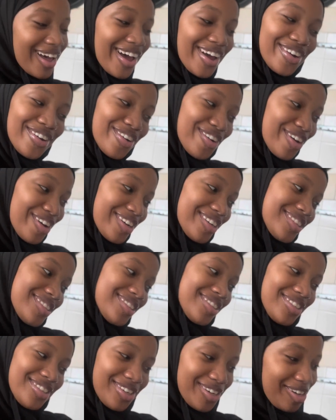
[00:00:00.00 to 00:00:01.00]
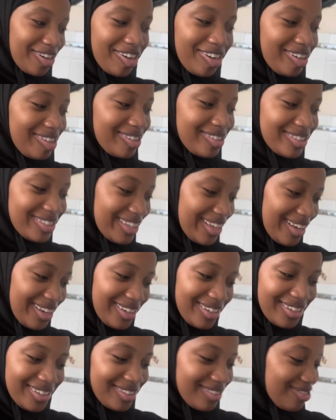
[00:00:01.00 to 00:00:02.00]
are not circles,
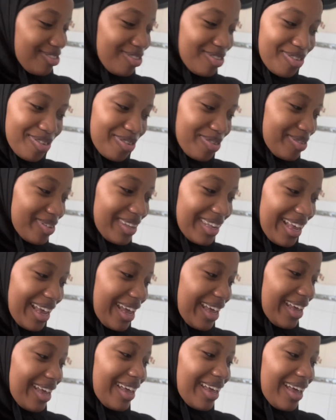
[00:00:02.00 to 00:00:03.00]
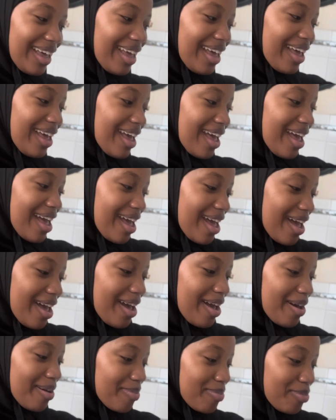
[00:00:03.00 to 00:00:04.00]
you know, like,
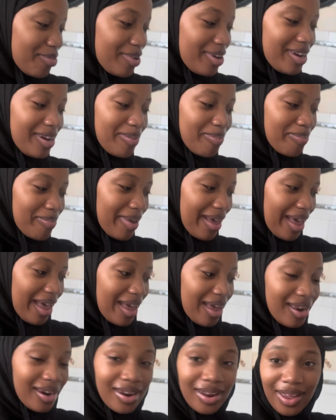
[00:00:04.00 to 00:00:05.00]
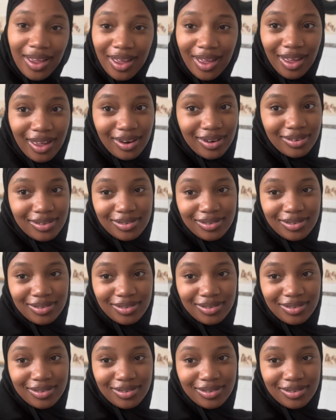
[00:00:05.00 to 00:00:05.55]
I'm really bad at